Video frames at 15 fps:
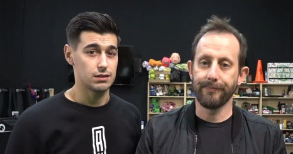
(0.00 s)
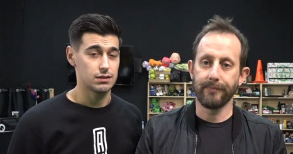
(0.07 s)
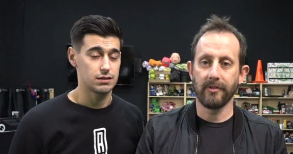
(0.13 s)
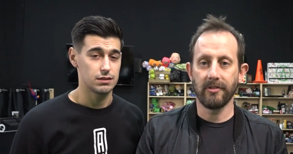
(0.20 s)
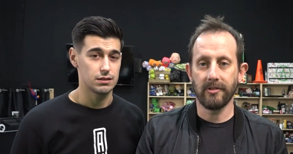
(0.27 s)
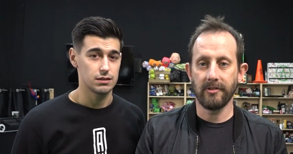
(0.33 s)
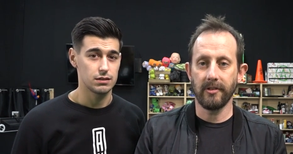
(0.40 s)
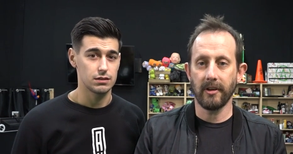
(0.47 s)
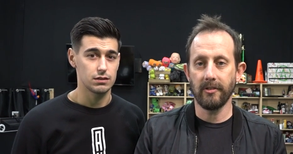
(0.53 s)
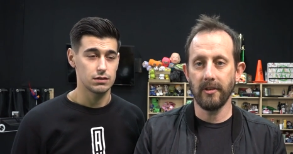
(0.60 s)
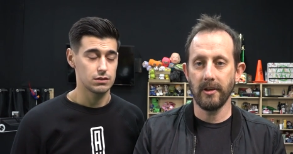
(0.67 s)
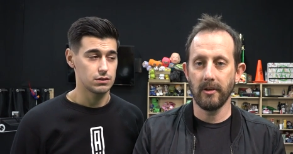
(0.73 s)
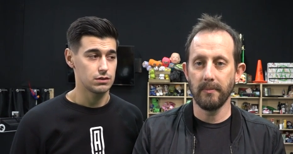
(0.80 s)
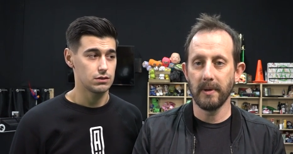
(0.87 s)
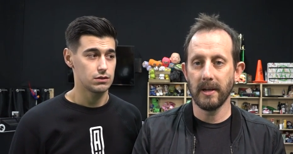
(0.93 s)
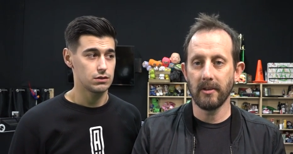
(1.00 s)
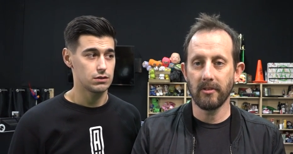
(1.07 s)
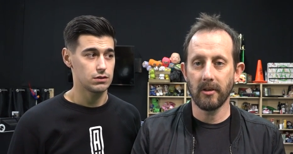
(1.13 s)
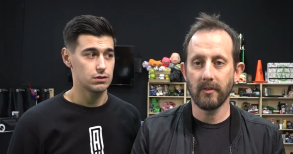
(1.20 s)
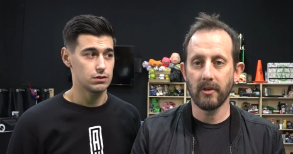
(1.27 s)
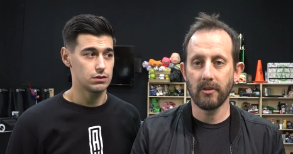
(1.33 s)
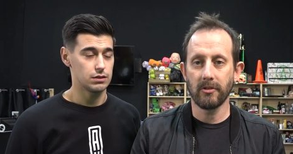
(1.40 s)
Speaker 1: 60 minutes
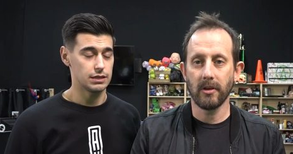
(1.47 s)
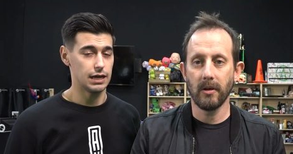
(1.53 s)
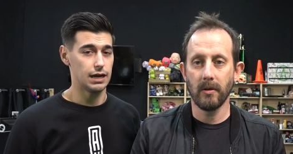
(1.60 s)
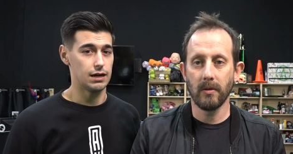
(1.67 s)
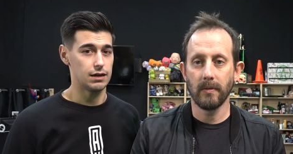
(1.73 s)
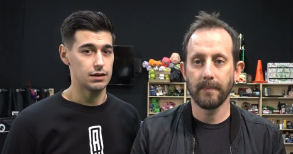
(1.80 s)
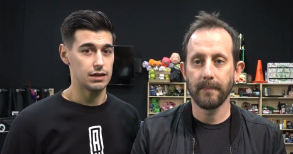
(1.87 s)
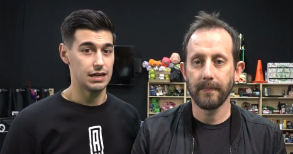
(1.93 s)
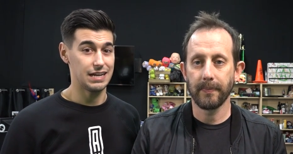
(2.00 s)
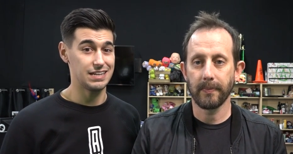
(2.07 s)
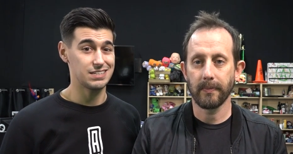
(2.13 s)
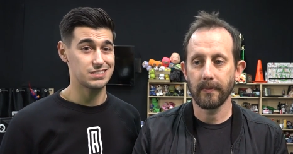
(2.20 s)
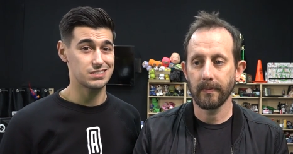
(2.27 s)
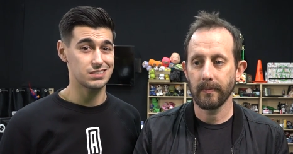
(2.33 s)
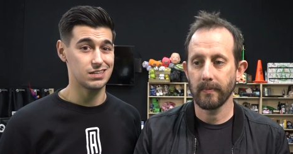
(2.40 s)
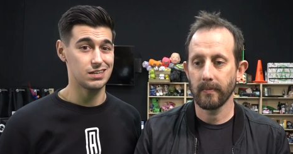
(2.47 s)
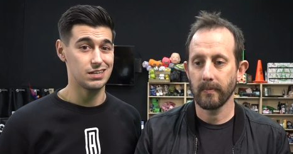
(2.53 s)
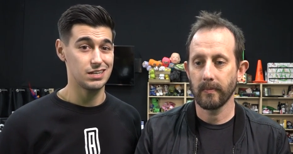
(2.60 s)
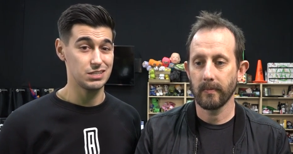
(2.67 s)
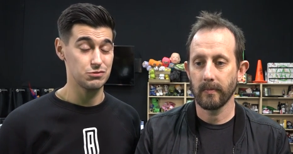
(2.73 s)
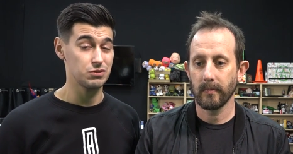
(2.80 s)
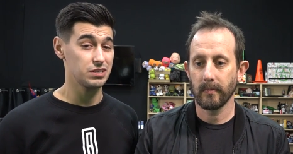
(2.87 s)
of it or so. Yeah. And it's
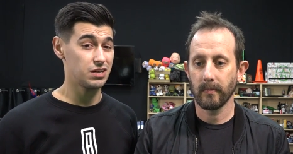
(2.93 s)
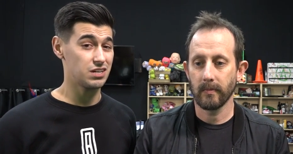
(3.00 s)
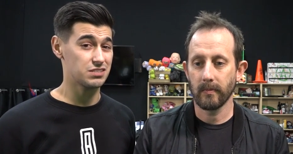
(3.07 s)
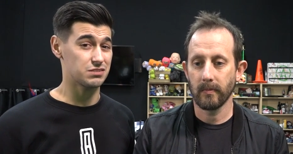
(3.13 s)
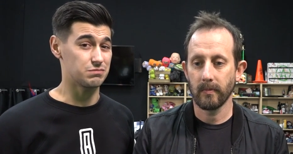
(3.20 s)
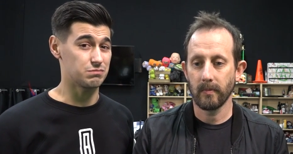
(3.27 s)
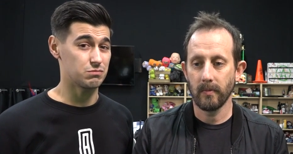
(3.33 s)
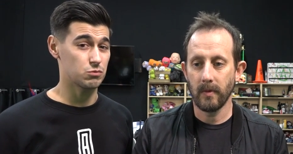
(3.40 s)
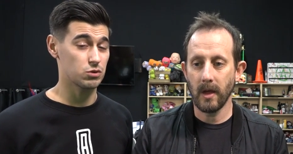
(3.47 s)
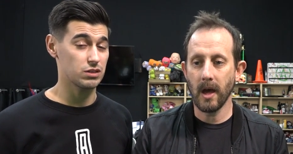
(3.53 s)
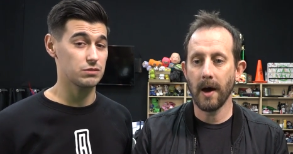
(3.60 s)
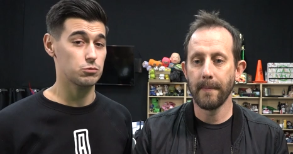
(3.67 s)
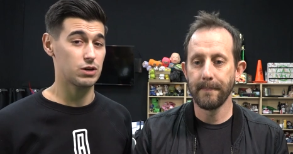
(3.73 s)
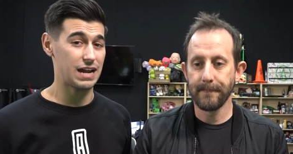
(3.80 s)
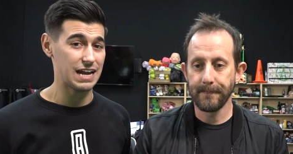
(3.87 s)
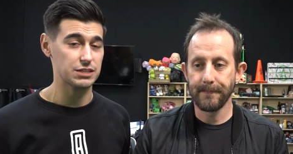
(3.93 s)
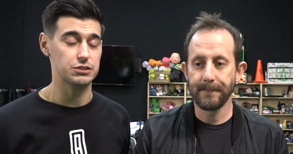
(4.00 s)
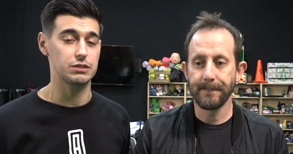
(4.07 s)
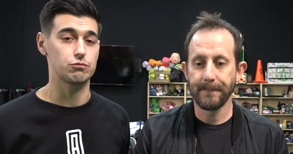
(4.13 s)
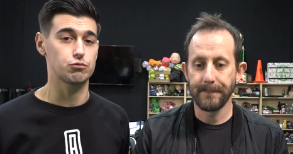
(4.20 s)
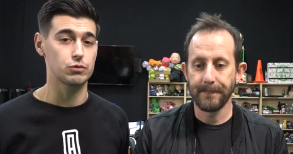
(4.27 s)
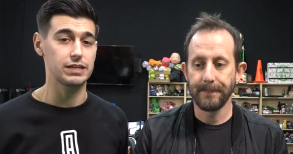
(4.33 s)
really awesome. We're
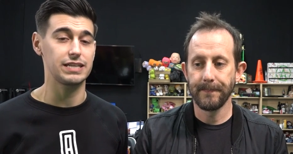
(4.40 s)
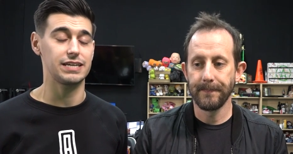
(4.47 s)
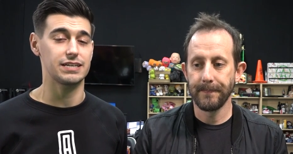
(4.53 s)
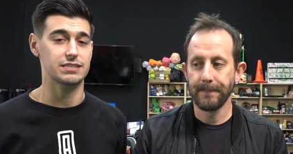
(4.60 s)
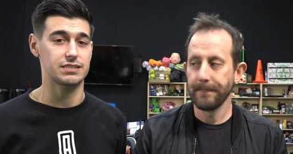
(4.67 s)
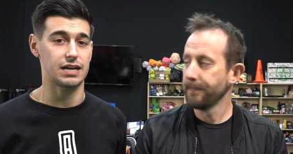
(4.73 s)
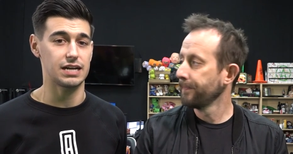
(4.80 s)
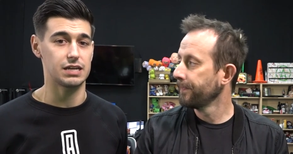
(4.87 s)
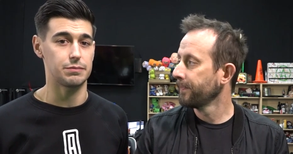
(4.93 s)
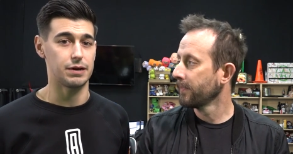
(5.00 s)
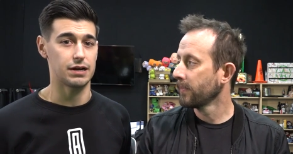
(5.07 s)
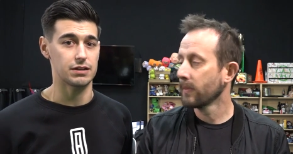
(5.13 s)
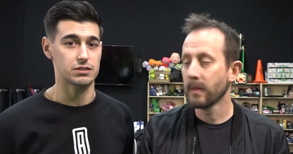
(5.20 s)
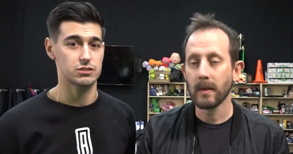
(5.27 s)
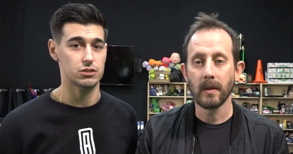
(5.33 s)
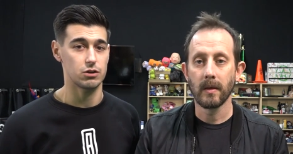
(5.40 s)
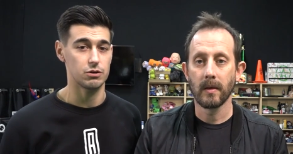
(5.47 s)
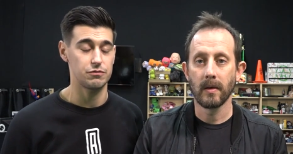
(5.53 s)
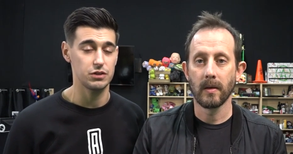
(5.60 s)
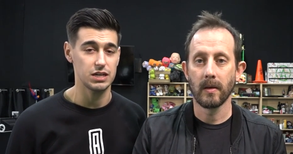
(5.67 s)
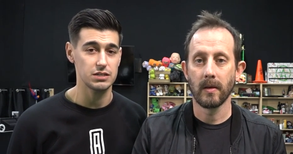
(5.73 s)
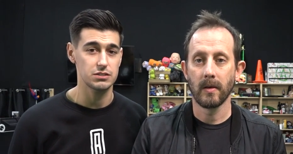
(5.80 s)
actually really excited about it. So
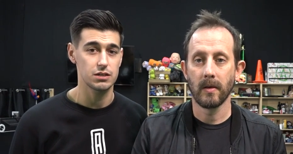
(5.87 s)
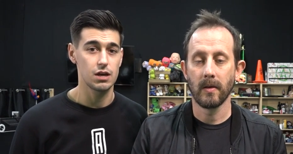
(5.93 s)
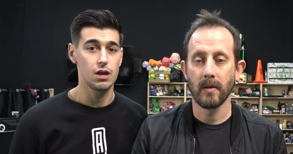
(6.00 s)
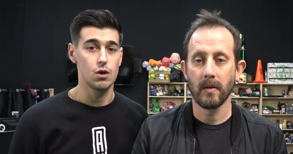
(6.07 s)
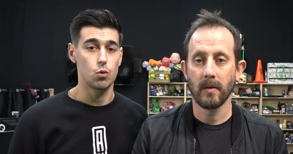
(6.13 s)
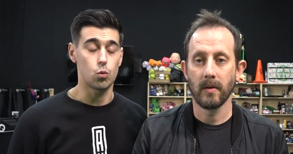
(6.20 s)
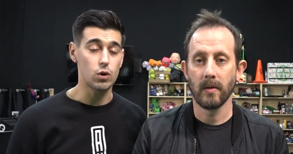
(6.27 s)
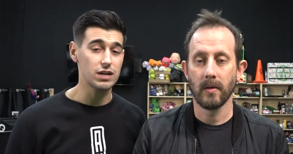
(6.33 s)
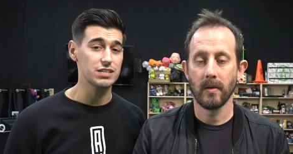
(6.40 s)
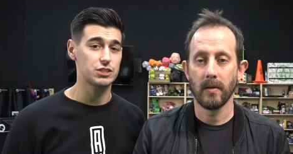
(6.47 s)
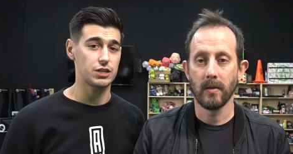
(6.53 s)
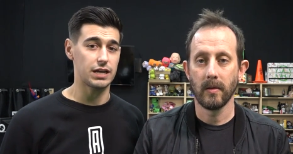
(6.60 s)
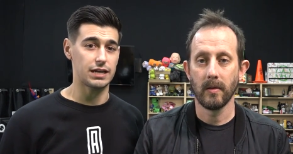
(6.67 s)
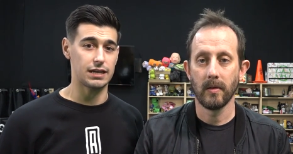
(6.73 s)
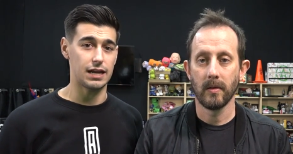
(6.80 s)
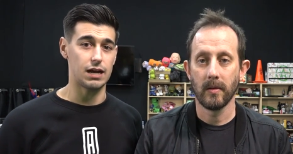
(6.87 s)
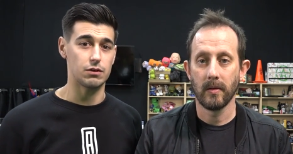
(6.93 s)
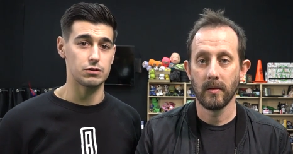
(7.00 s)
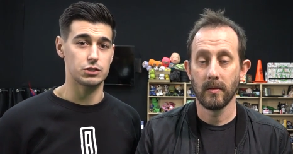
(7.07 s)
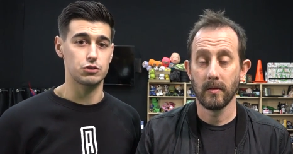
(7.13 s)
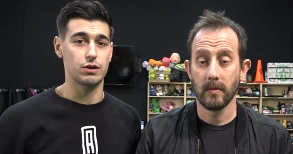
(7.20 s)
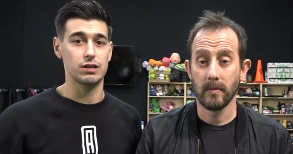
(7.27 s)
if you guys want to check it
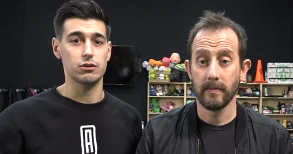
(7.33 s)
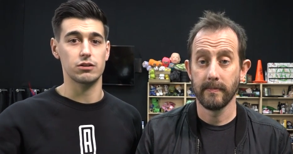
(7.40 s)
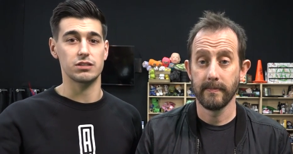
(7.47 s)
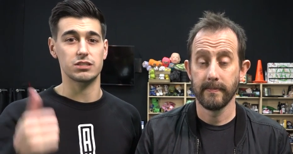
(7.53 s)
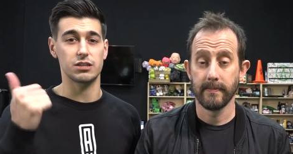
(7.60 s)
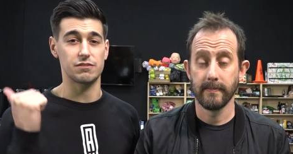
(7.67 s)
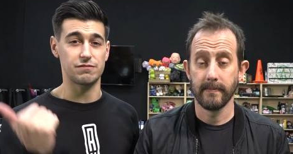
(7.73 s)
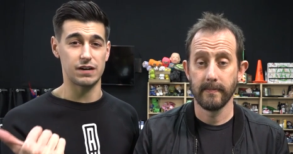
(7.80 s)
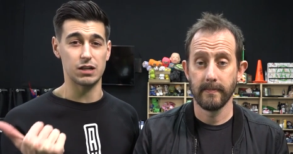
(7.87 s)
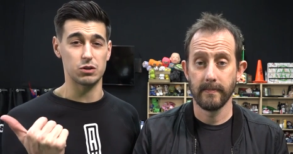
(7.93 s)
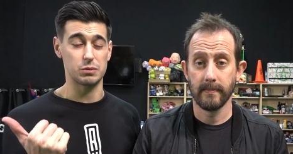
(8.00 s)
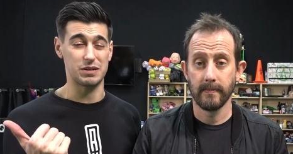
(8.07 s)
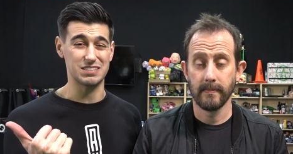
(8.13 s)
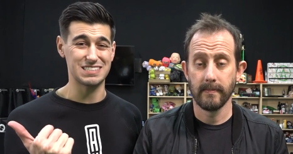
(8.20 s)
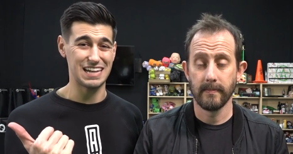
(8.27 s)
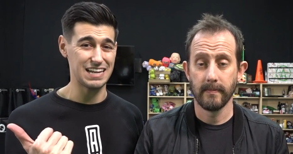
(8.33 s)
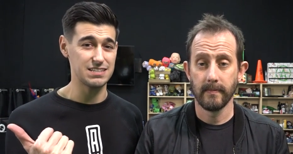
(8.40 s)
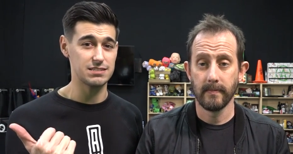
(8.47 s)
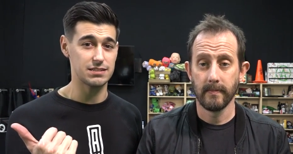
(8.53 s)
out, the trailer is going to follow in about 10